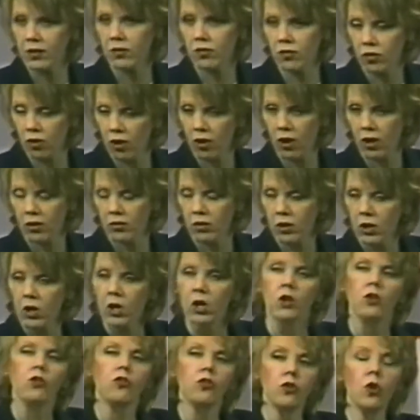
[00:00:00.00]
being taught?
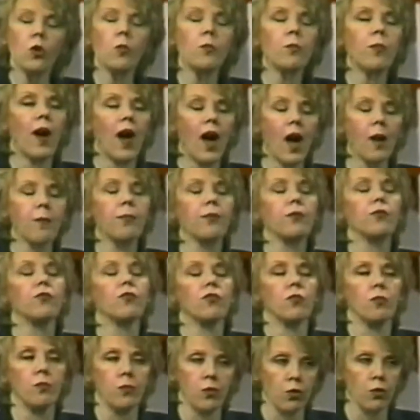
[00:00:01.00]
Do you know Papa
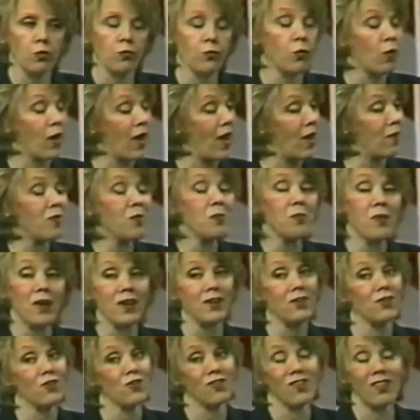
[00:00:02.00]
Smurf, who
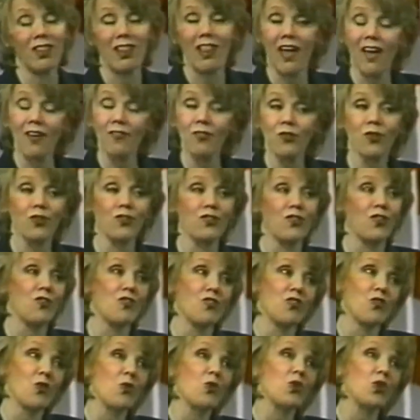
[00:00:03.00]
everybody just loves because
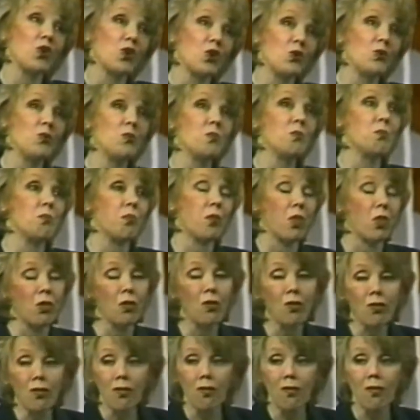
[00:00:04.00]
he's so cute and
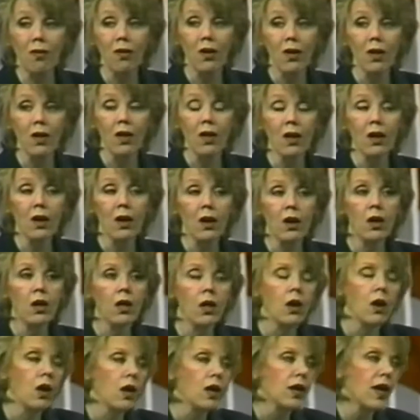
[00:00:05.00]
blue,
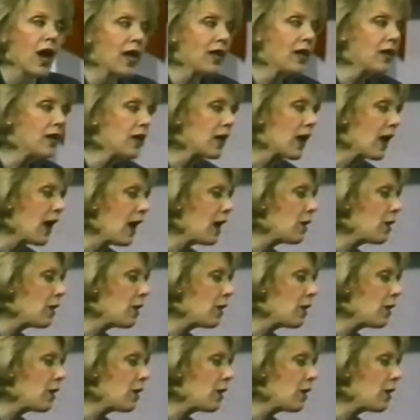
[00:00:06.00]
got in a